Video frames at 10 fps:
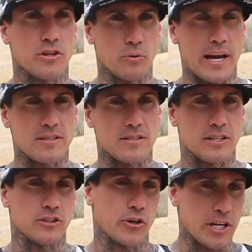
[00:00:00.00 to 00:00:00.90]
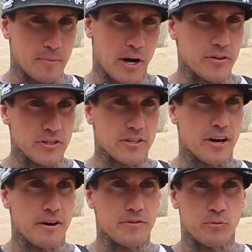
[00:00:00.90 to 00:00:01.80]
to the races and learning about this
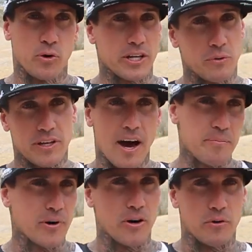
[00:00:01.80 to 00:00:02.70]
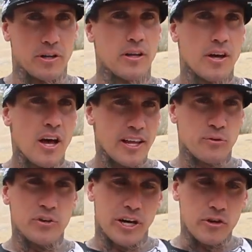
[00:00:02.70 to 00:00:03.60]
stuff and working with Kaipo and like
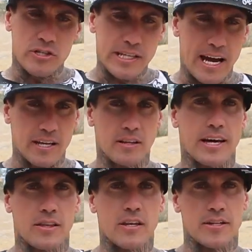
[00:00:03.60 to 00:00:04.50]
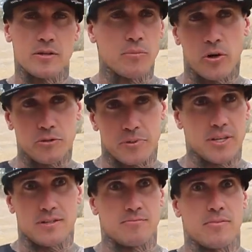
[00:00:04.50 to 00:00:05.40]
really understanding like the nuts and bolts
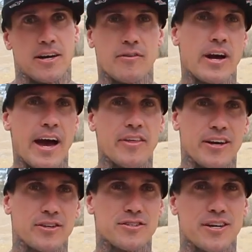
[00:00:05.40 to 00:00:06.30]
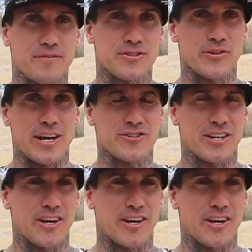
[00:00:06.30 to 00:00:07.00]
because I never had that good stuff as a racer.